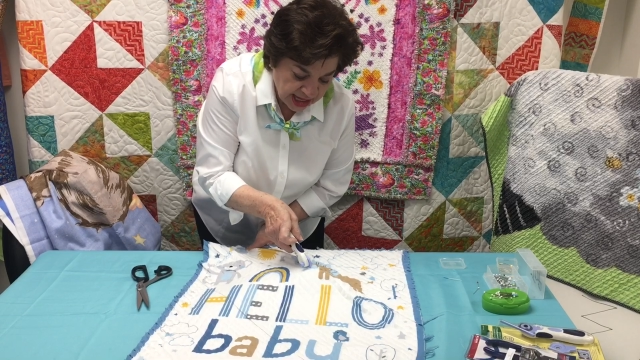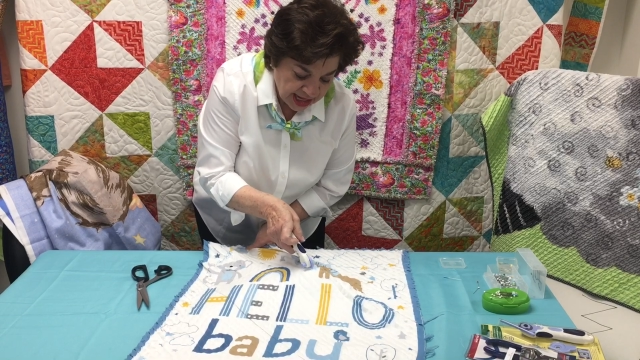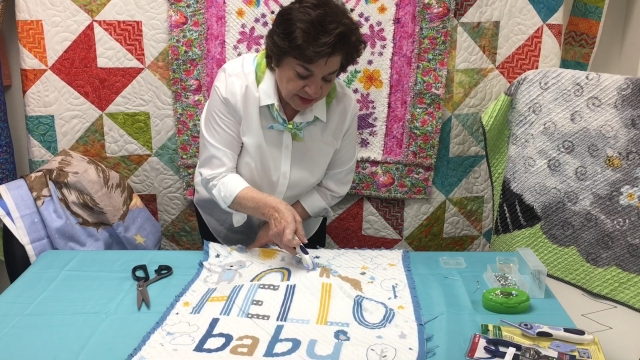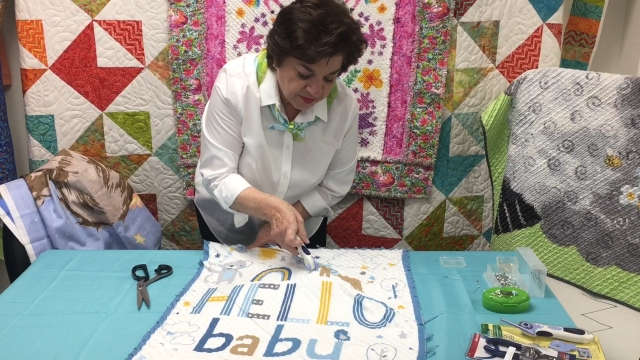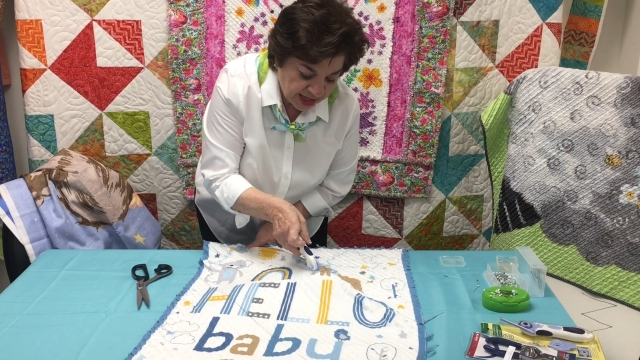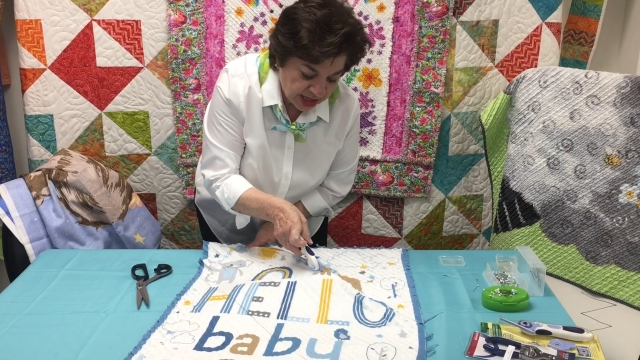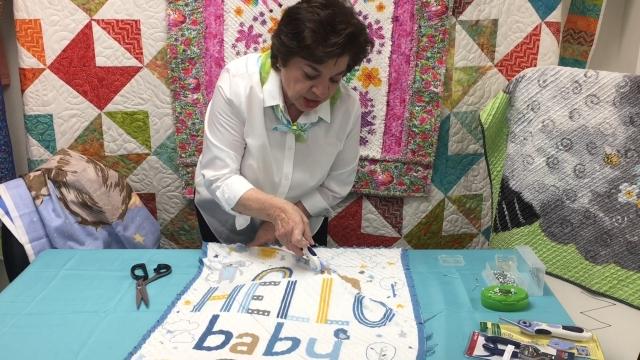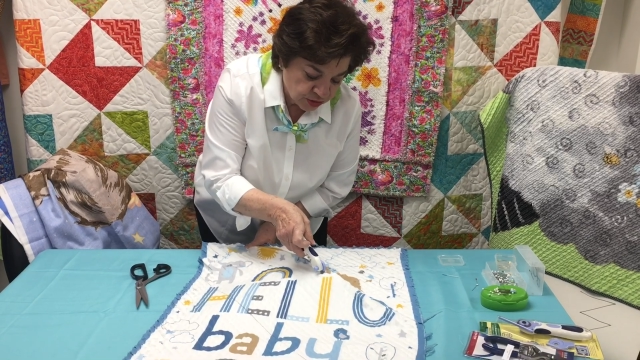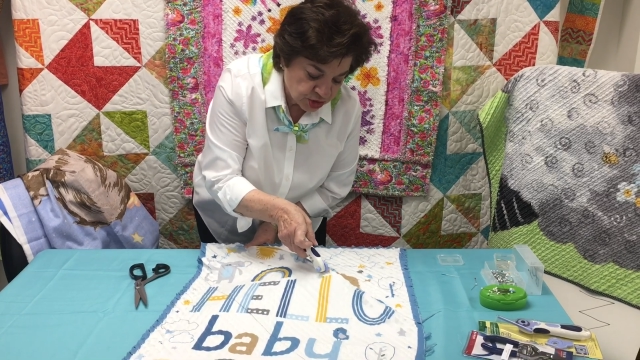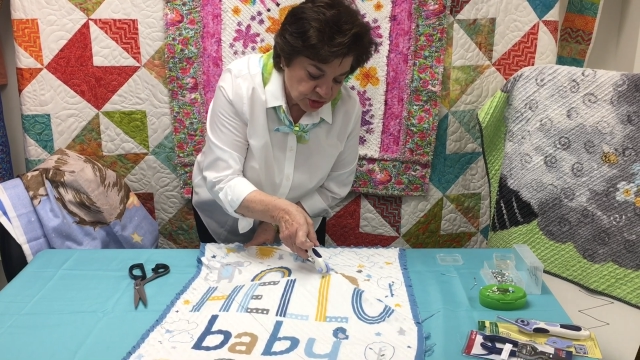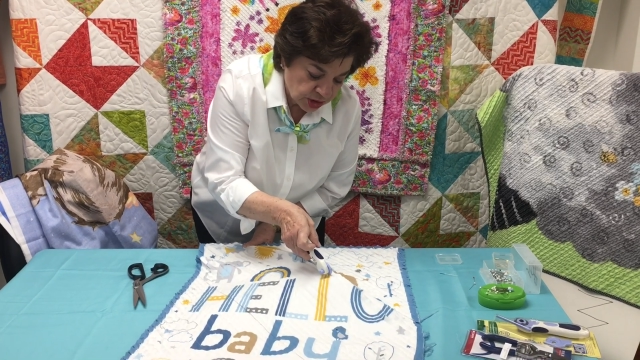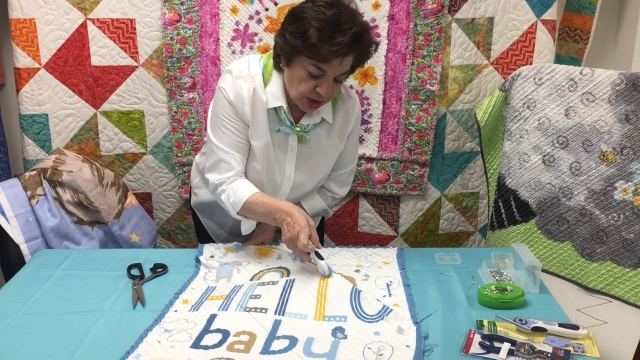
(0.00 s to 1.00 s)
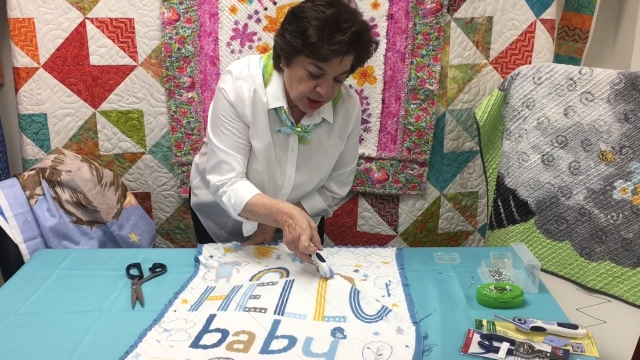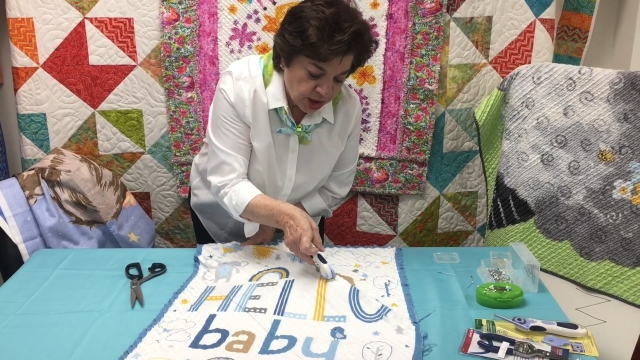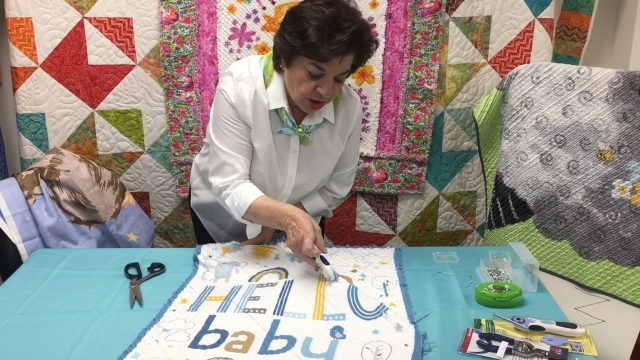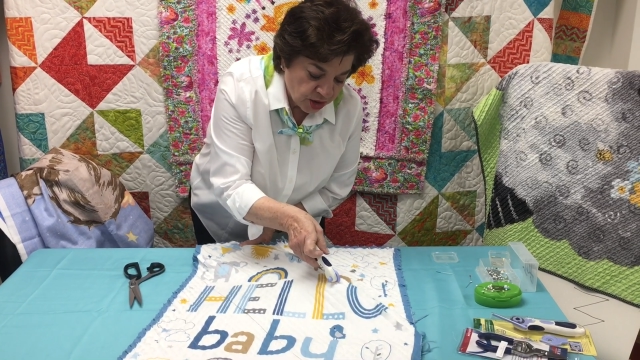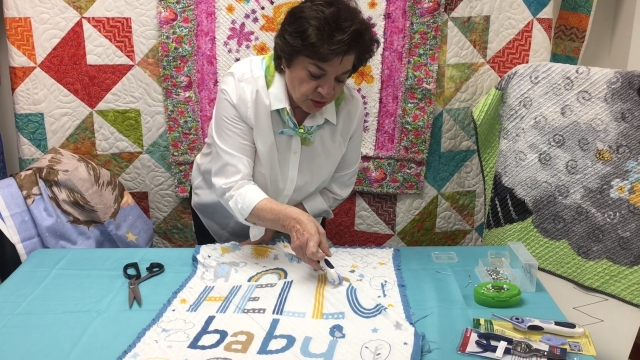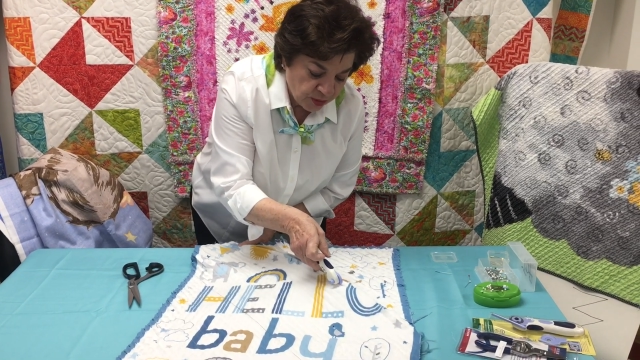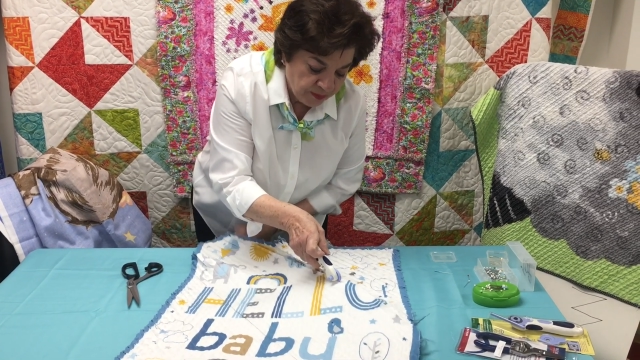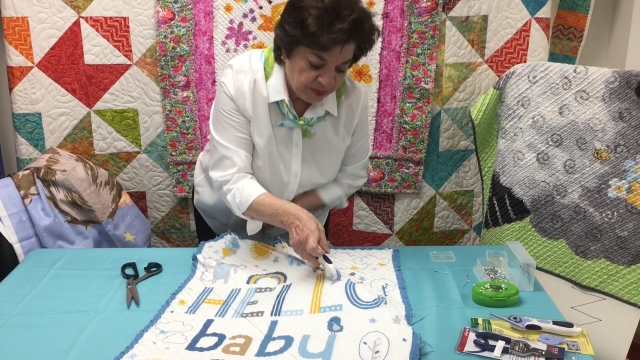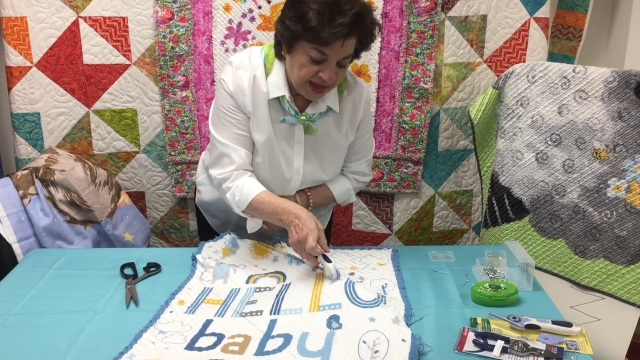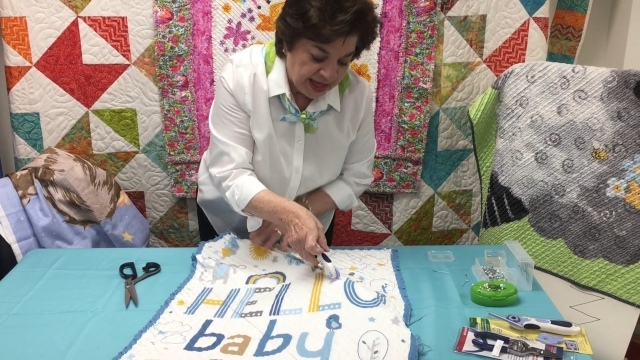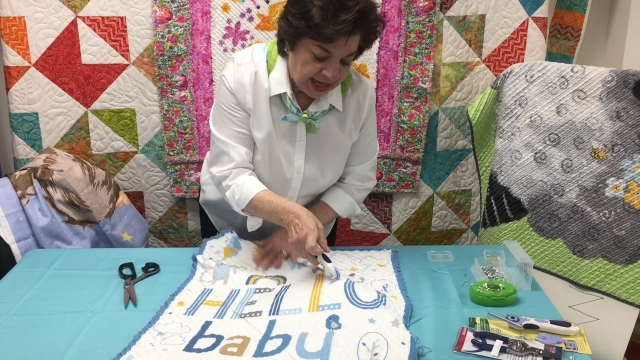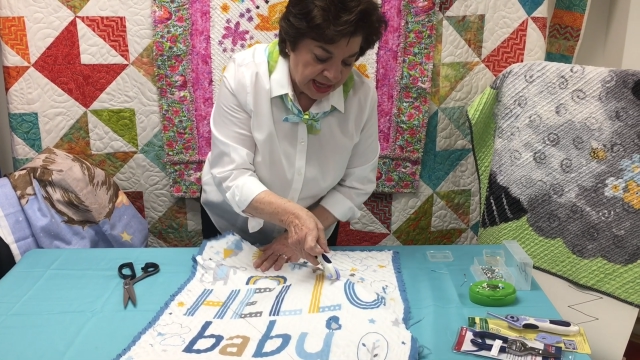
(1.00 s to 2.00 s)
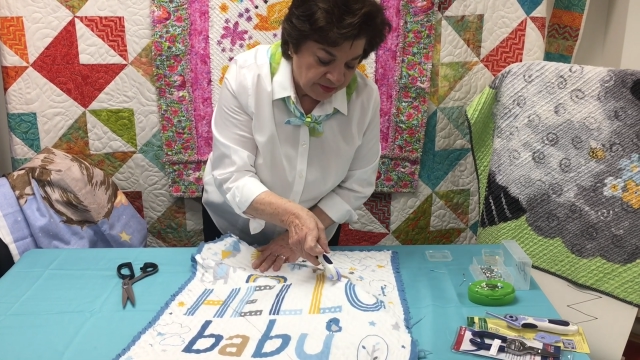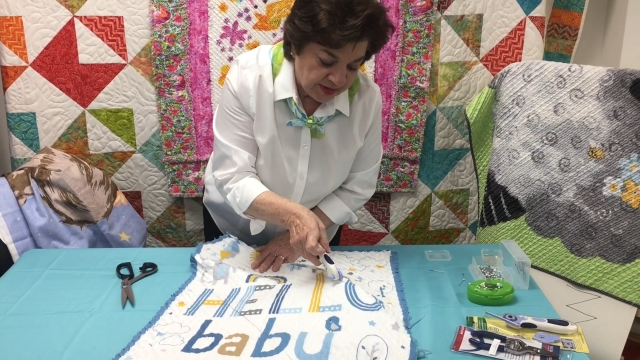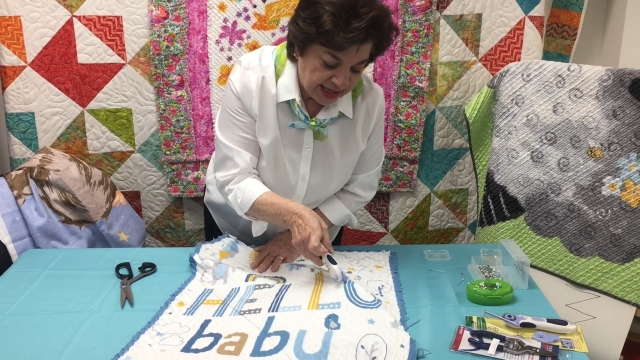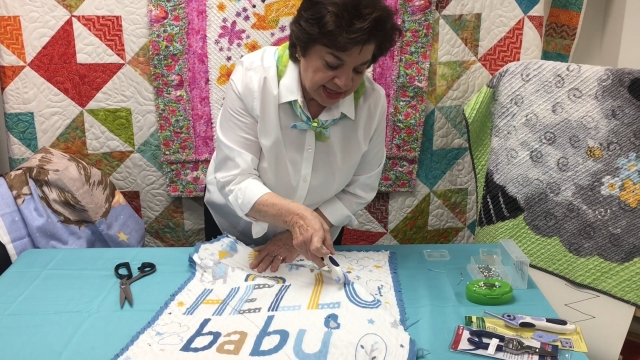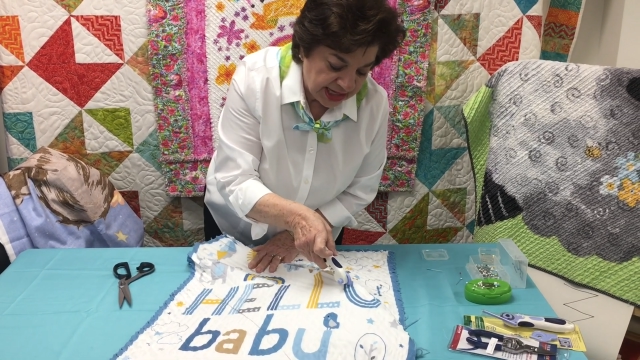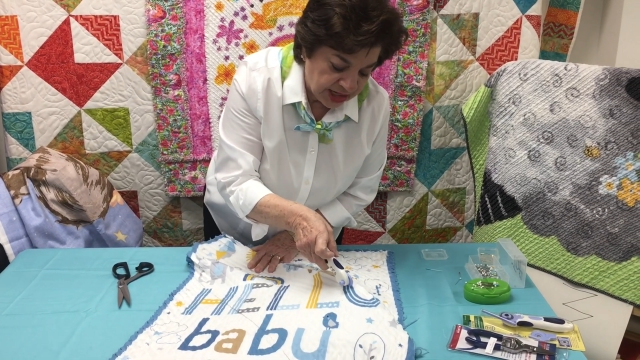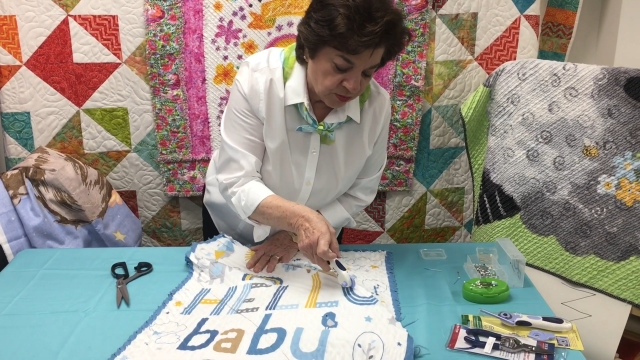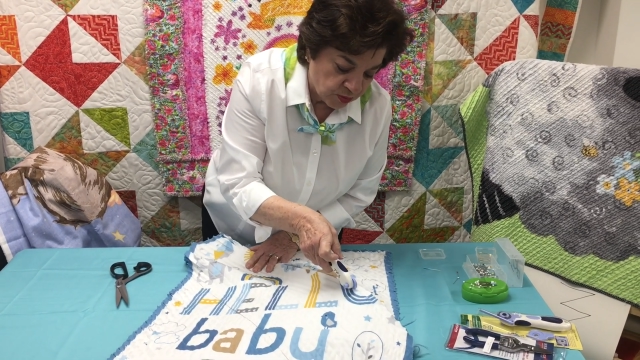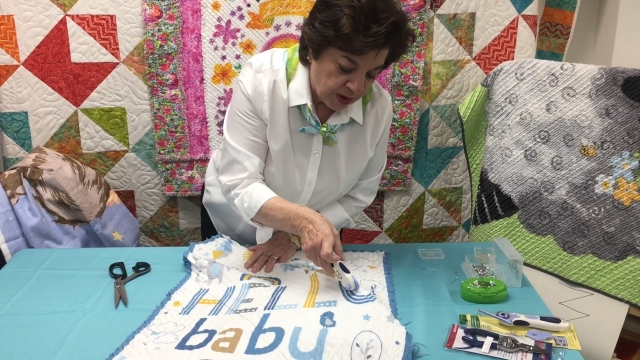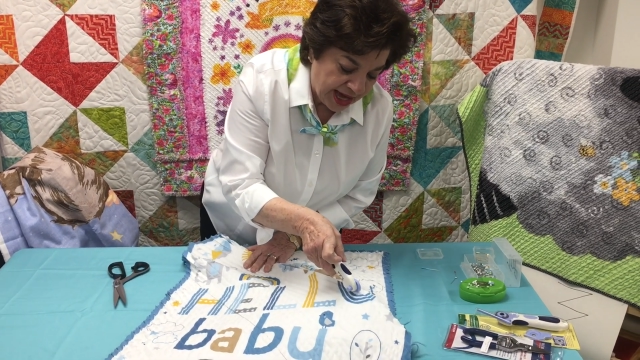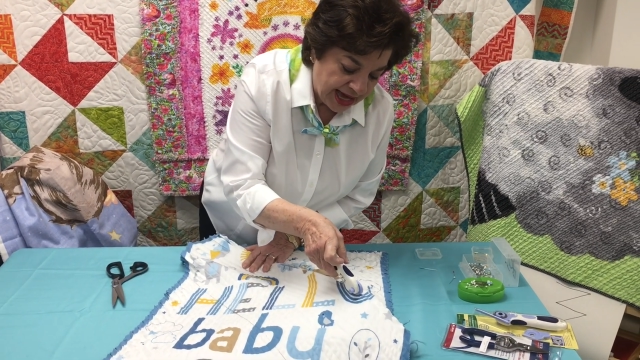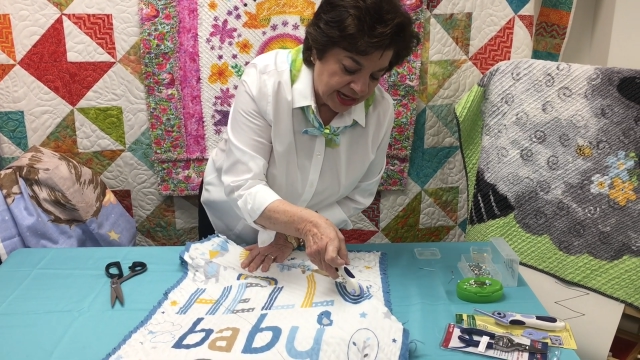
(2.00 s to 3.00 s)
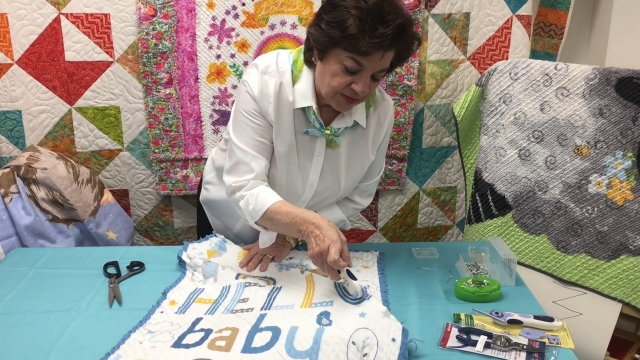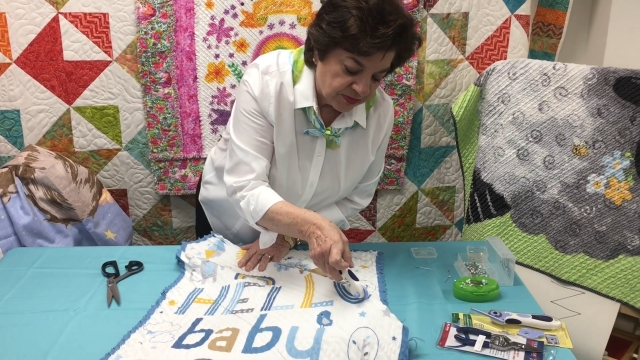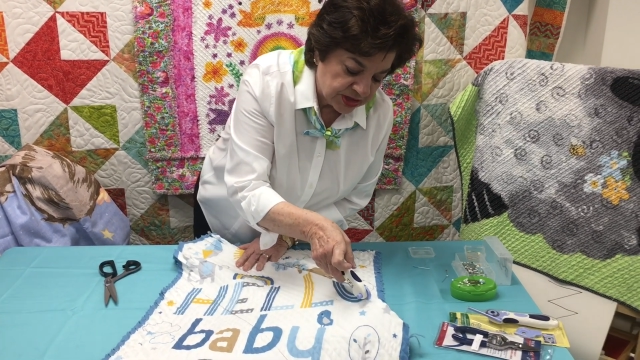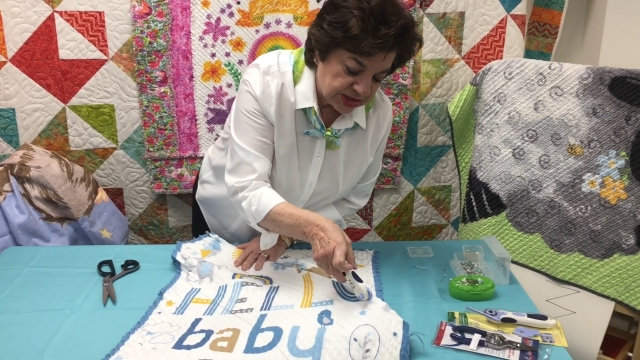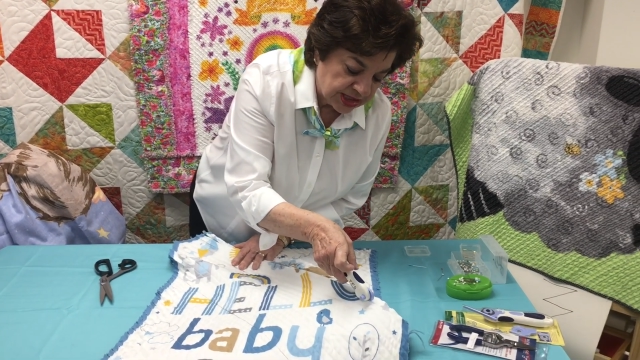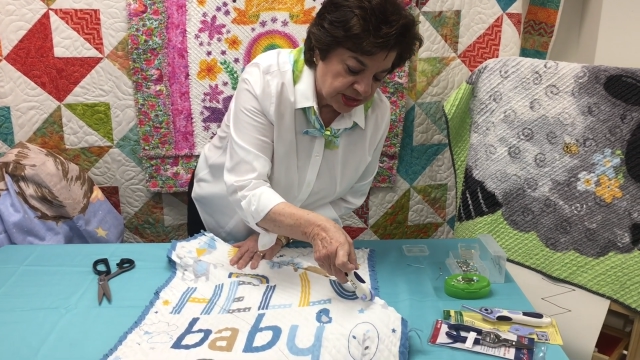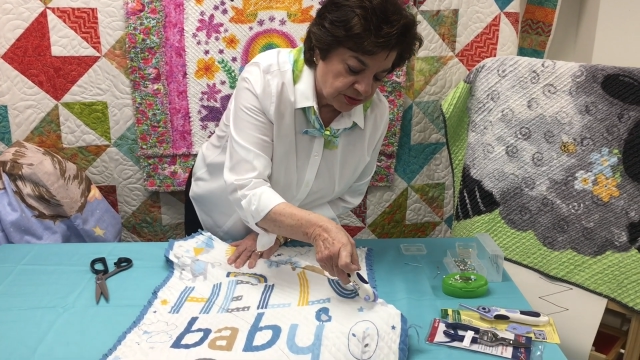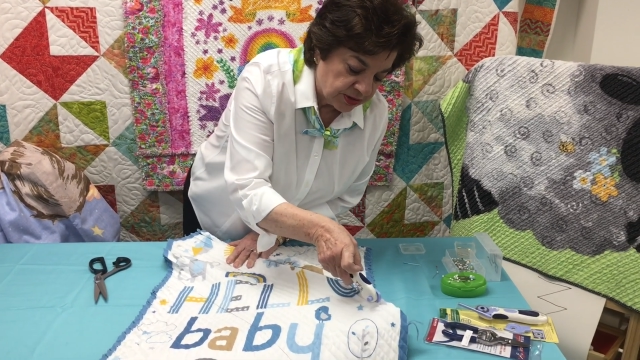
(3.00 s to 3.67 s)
and they go slow, and they get it right in the center,